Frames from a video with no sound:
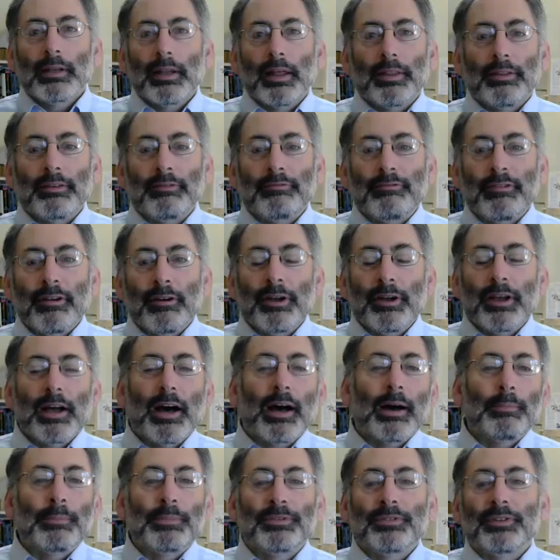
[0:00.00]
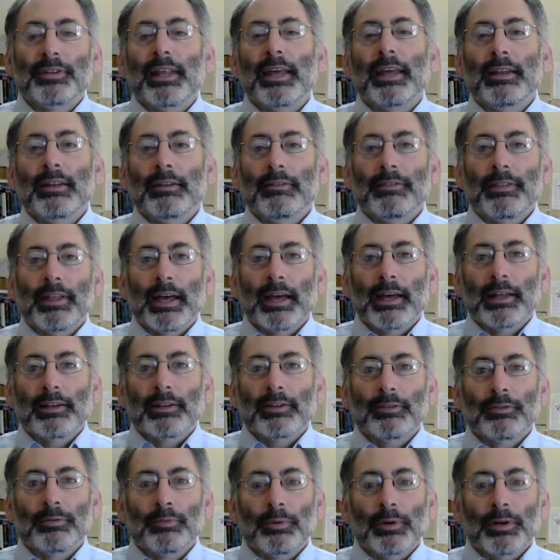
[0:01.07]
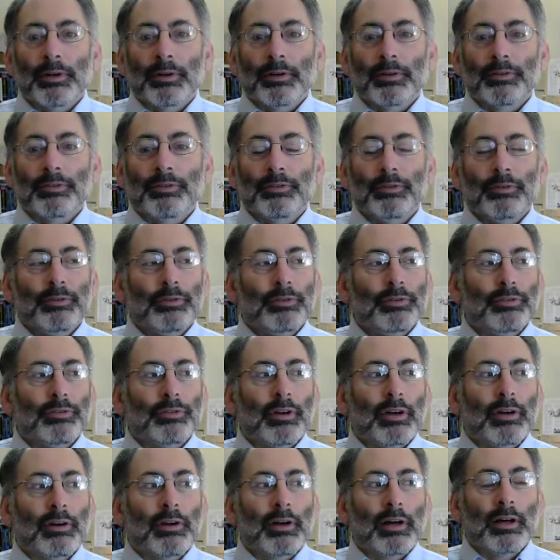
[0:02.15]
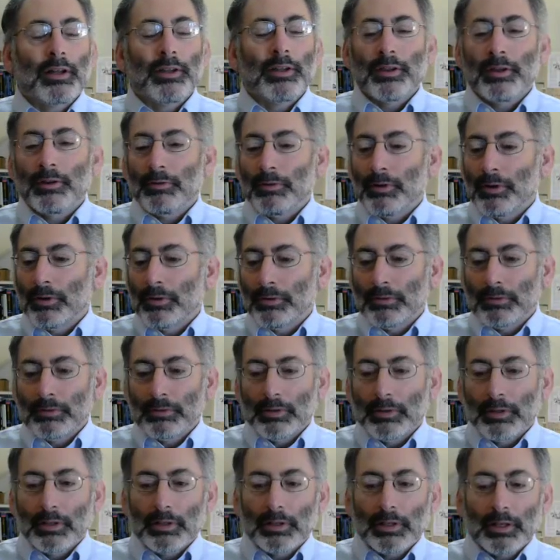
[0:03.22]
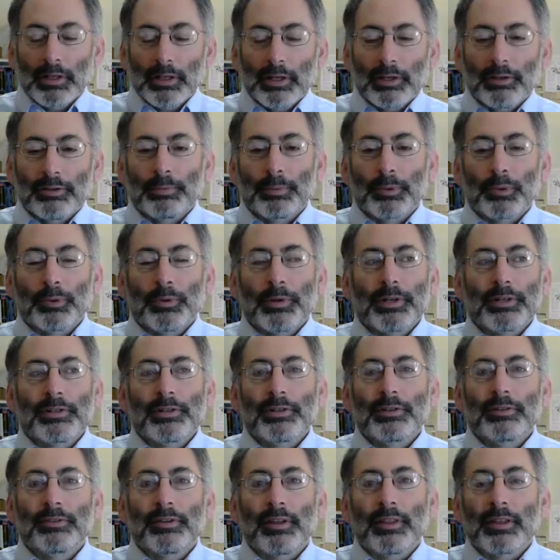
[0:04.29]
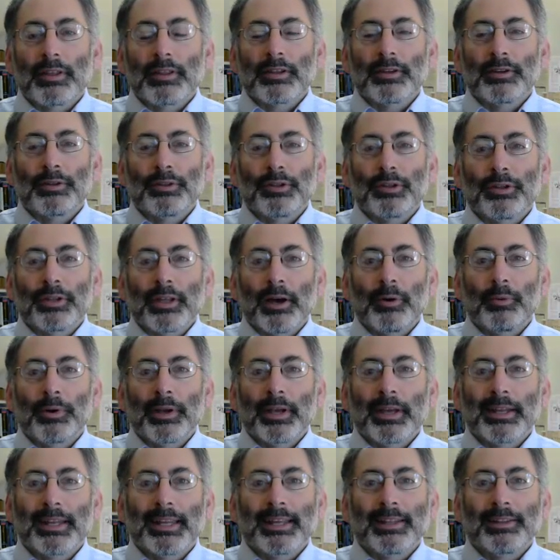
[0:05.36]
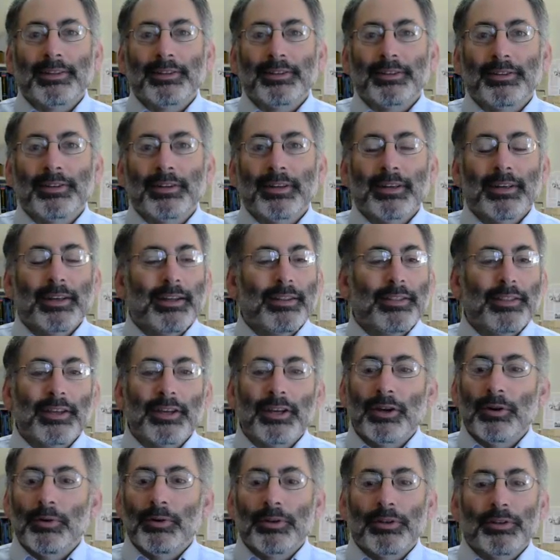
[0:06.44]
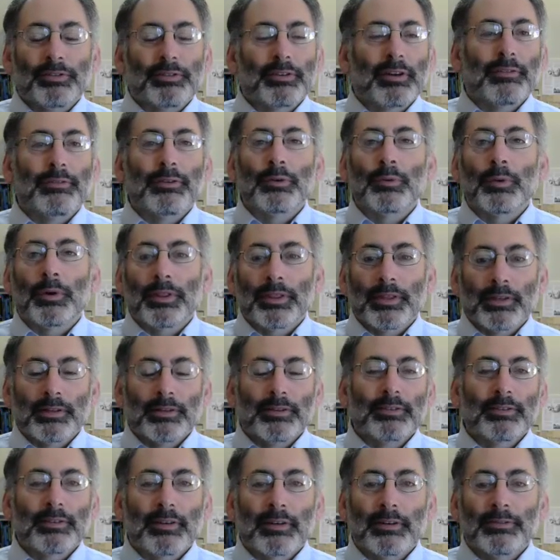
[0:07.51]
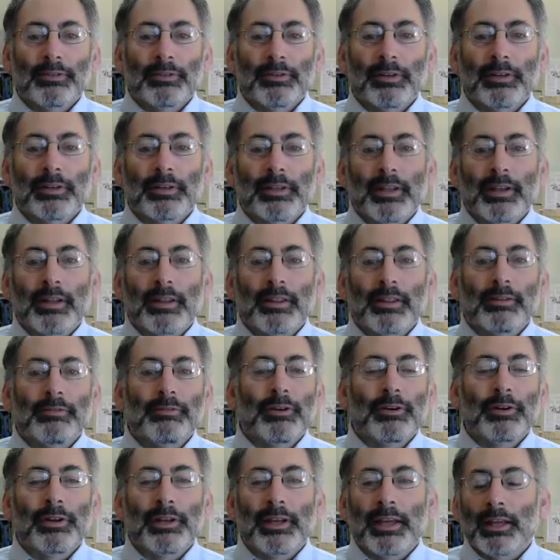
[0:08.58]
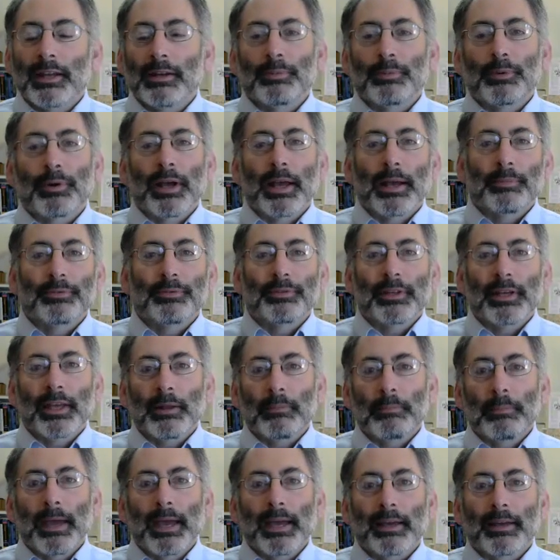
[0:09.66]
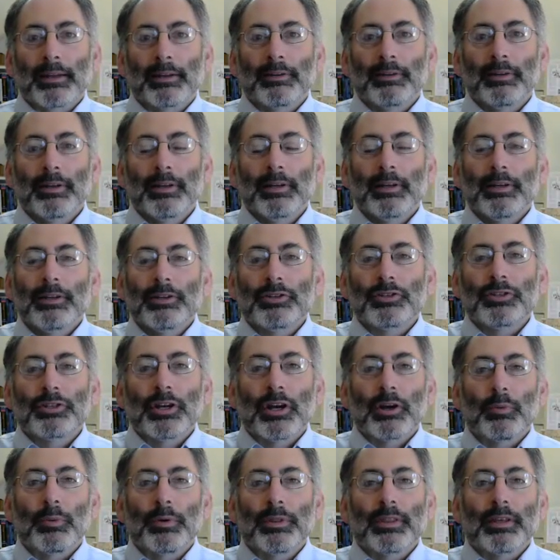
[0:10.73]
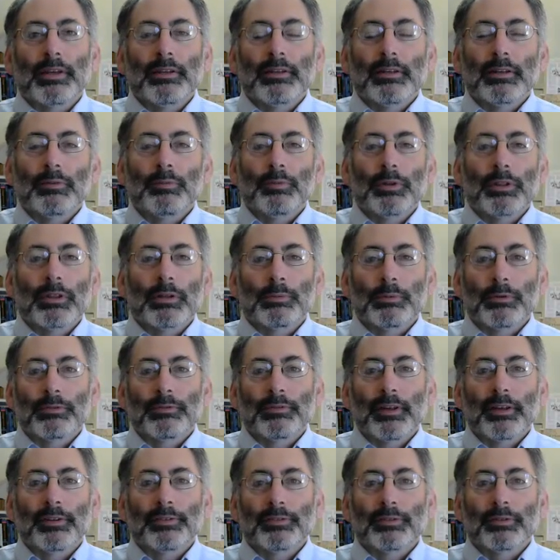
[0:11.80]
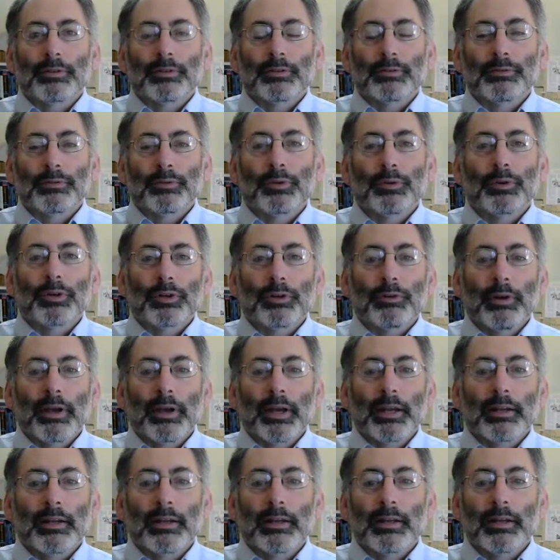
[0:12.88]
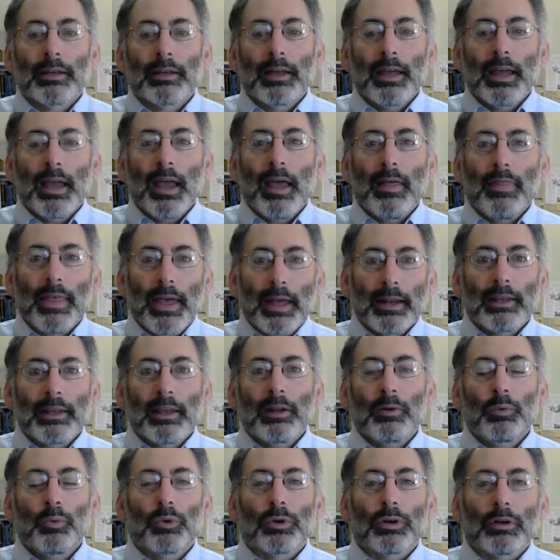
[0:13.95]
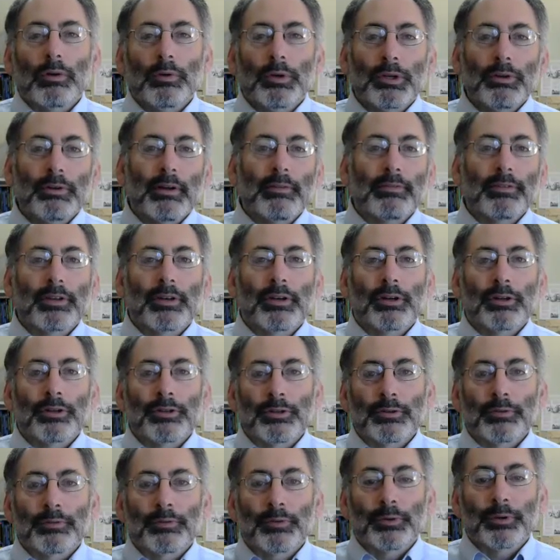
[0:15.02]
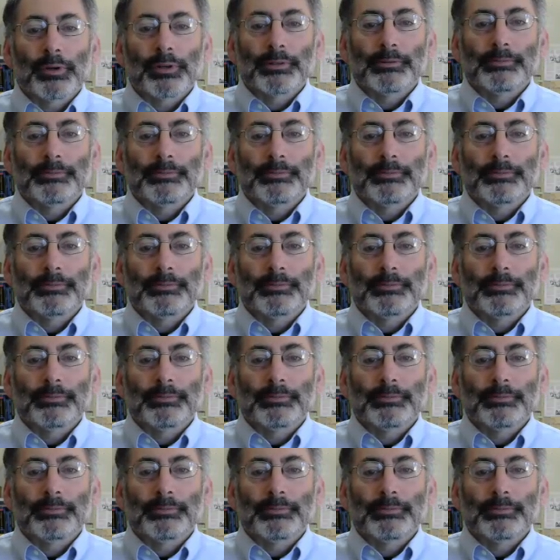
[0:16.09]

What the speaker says: Now, the very opposite end of that is where students are on their own explorations. I think they do that way in England. They go and discover what they discover, and then at the very end, perhaps they get back and share what they did with the professor for a grade. And that can work when you have the culture for it.